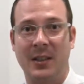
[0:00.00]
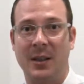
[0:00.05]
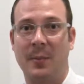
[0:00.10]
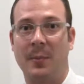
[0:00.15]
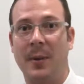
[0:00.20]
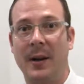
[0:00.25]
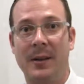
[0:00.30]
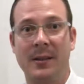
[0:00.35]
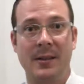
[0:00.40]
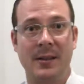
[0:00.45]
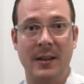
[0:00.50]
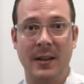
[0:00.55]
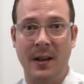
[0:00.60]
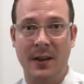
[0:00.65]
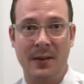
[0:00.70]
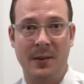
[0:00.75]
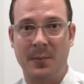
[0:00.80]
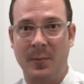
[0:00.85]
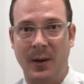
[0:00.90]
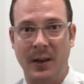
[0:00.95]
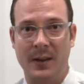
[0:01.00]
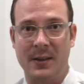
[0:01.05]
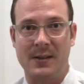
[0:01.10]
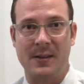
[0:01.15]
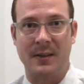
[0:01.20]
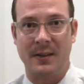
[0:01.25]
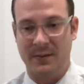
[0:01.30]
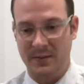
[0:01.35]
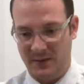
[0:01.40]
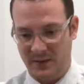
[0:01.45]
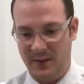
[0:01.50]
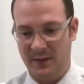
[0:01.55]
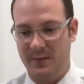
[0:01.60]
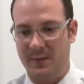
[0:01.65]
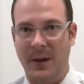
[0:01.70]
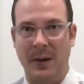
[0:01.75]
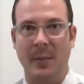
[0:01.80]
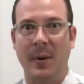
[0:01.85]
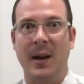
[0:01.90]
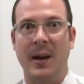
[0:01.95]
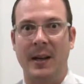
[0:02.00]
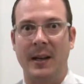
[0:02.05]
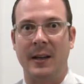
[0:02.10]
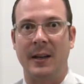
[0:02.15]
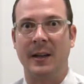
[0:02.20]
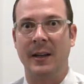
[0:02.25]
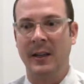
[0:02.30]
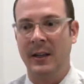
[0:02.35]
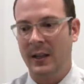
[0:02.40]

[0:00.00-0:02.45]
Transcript: compared to the other parts of my body.